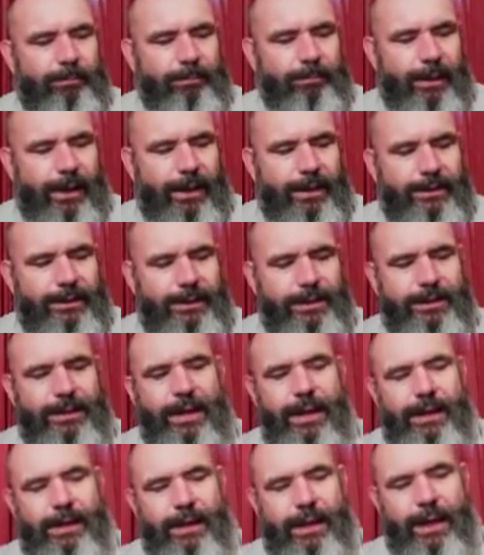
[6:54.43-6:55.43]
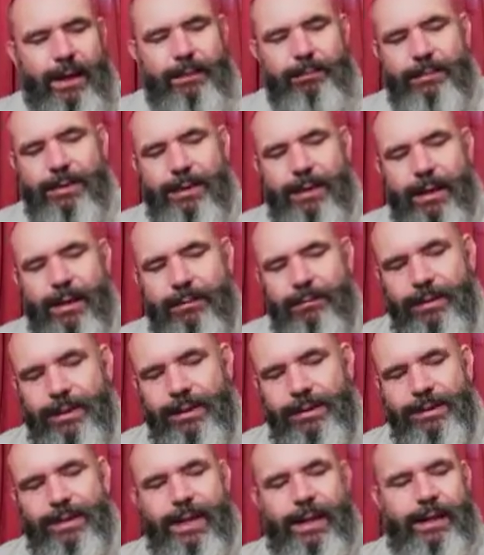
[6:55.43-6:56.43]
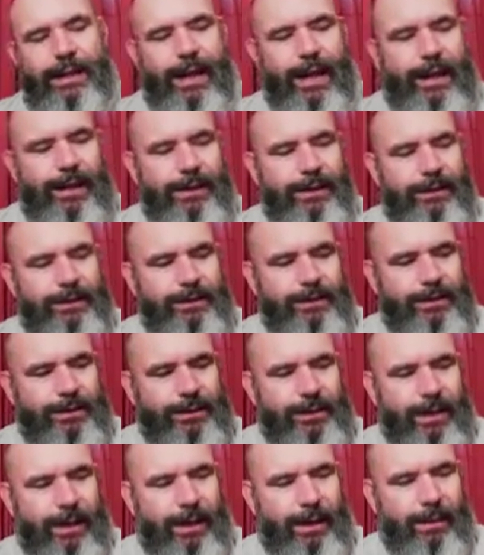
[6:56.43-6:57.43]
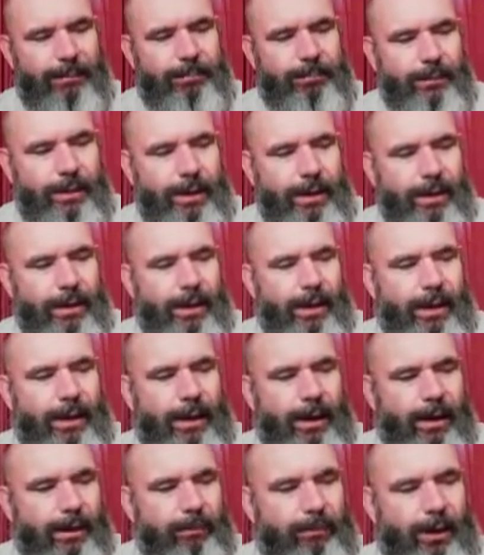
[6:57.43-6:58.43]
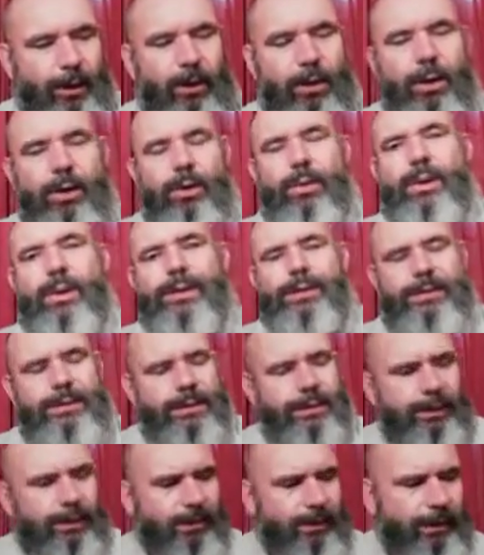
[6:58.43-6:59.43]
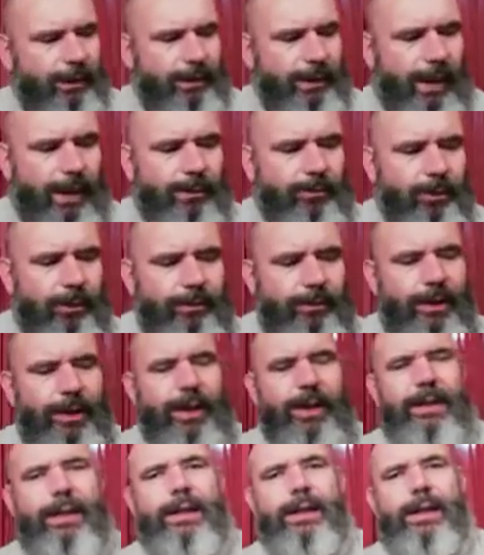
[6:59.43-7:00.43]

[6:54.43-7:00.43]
As I say, Nestle and Allen's, I can't quite, the name of their